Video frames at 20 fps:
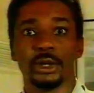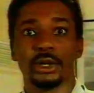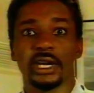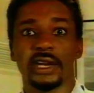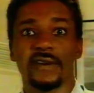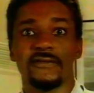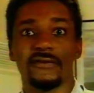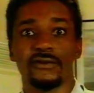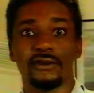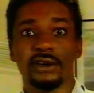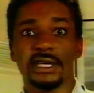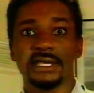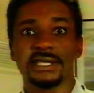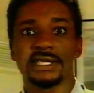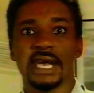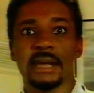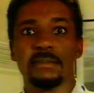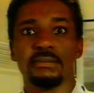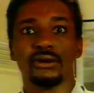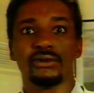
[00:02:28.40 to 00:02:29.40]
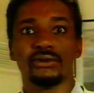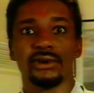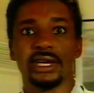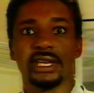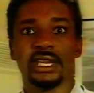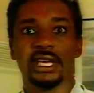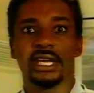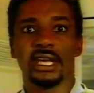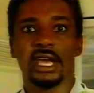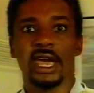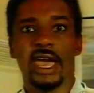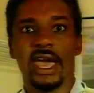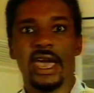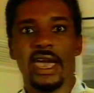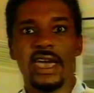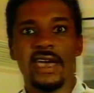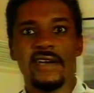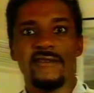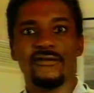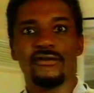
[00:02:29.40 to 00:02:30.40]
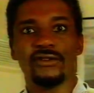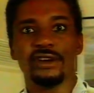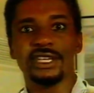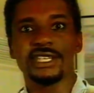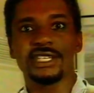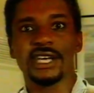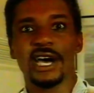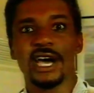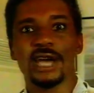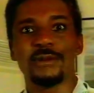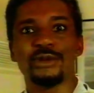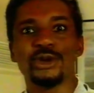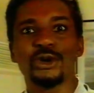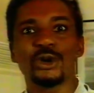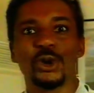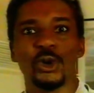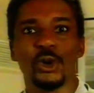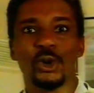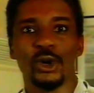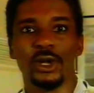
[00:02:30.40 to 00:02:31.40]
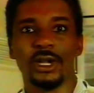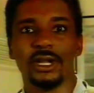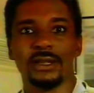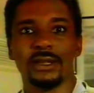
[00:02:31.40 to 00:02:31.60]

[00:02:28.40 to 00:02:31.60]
get a free sample reading every time you call.